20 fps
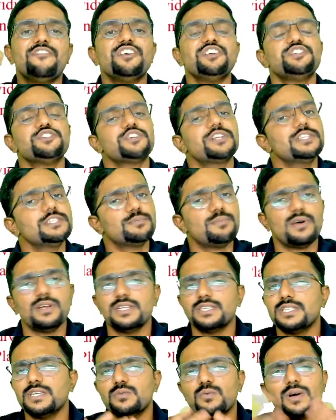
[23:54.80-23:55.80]
insurance
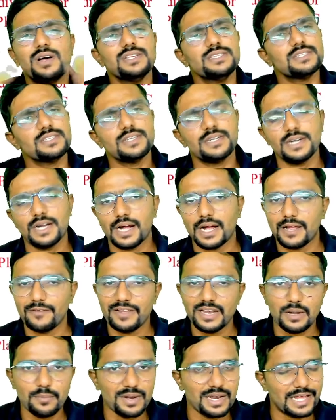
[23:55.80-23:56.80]
policy was
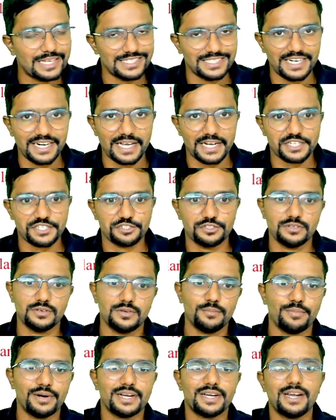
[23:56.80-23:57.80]
available as deduction.
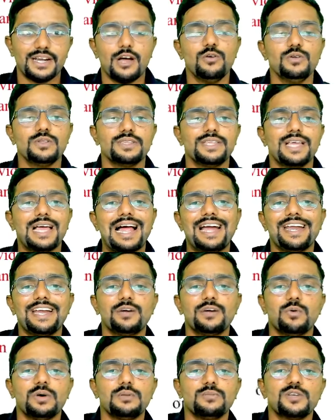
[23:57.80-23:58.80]
But now they
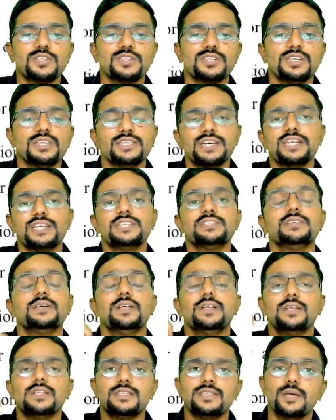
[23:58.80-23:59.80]
added one more thing, that is
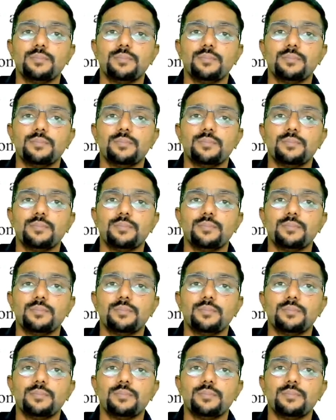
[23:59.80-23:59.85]
the